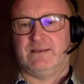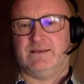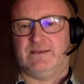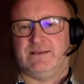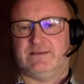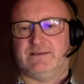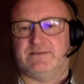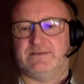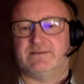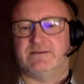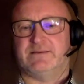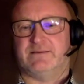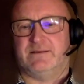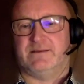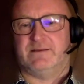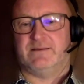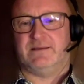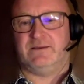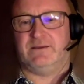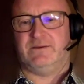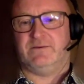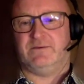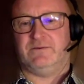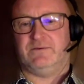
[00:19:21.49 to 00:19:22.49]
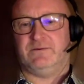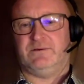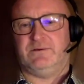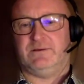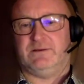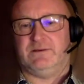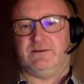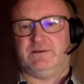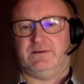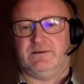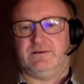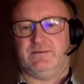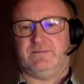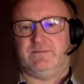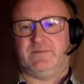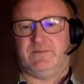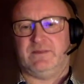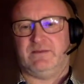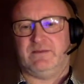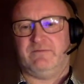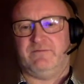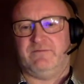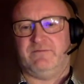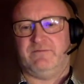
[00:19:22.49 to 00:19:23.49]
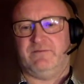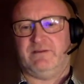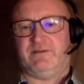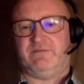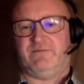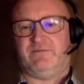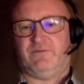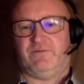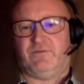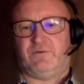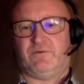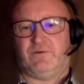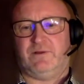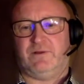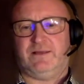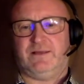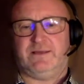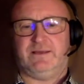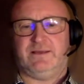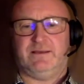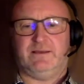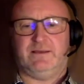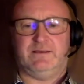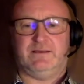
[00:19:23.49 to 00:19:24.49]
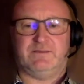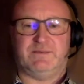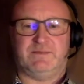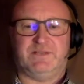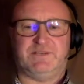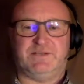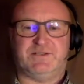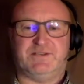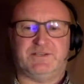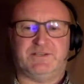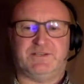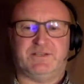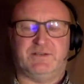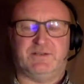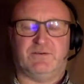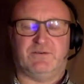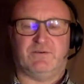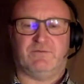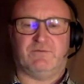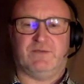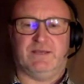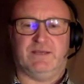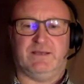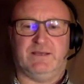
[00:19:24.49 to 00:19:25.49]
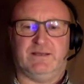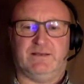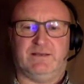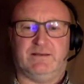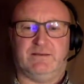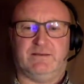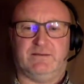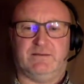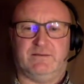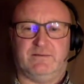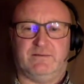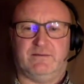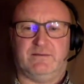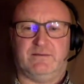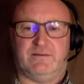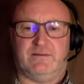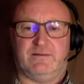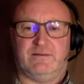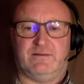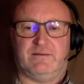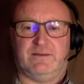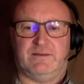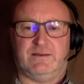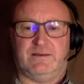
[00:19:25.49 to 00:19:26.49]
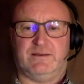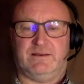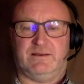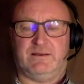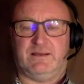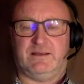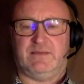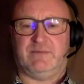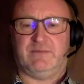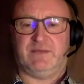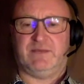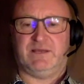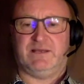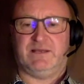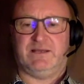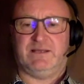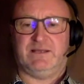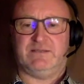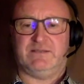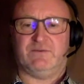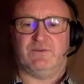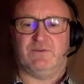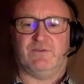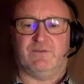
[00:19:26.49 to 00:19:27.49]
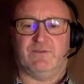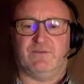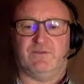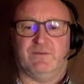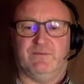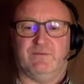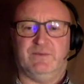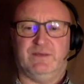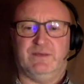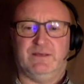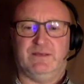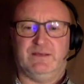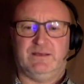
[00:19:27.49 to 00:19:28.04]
Yes, they do. We have four lekking species in Norway, and the capercaillie is one of them.